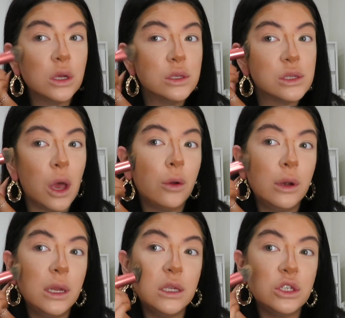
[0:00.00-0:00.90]
So
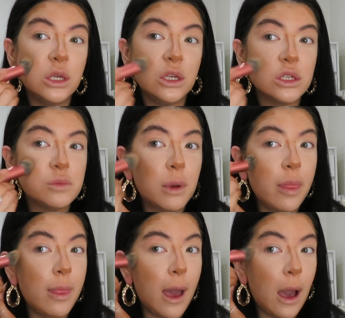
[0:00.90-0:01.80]
literally just
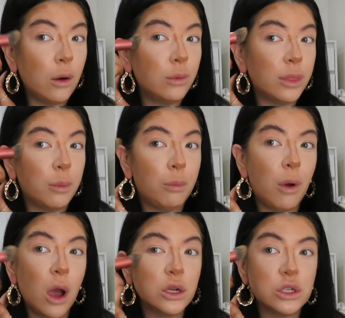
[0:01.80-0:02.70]
blend that out with the
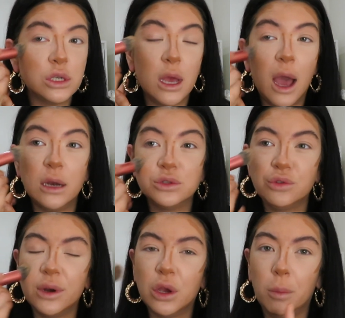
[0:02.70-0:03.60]
brush, and it's
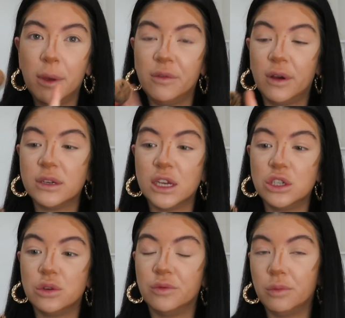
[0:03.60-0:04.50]
already got a bit of
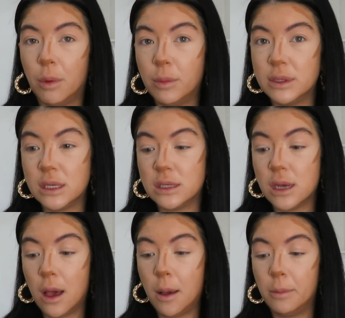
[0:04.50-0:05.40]
foundation on from when we did
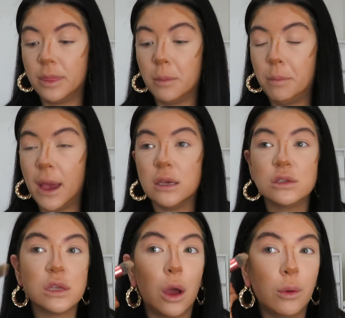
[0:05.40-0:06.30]
the
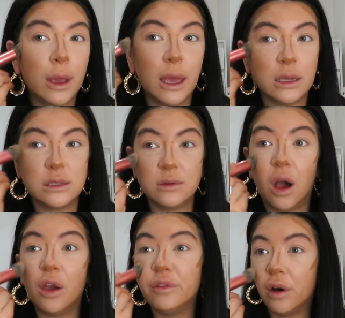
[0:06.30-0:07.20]
base, so
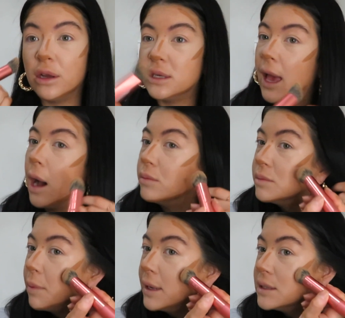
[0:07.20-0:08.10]
I find it helps
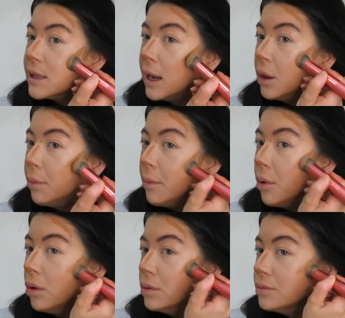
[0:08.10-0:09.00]
blend it that little bit
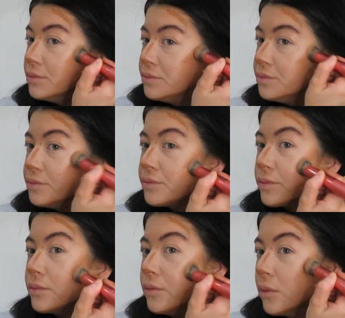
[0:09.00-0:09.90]
more.
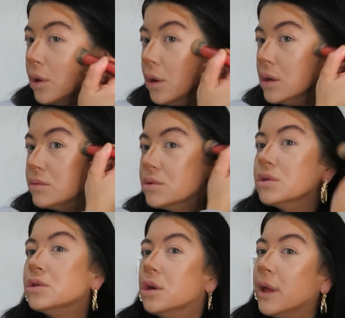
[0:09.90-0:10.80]
And
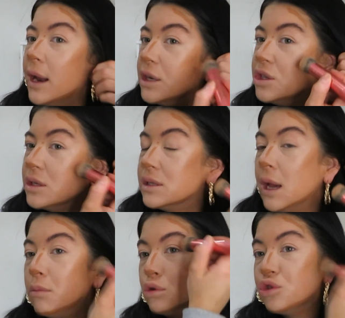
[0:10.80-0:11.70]
just do that, and as you can see,
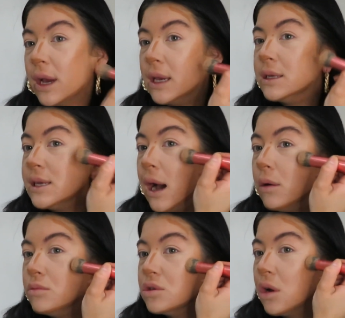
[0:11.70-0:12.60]
I'm not dragging it
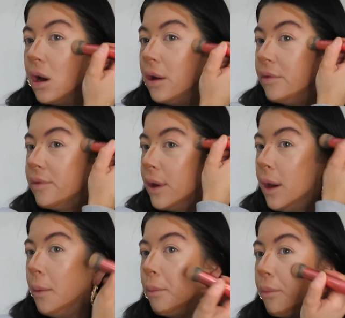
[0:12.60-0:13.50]
down, I'm just kind of
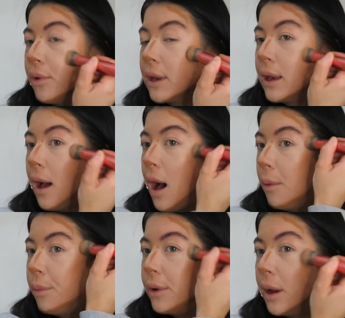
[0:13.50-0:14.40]
bringing it
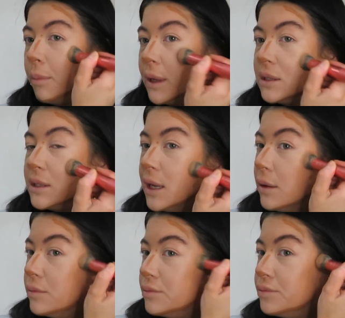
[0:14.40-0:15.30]
up when I blend it.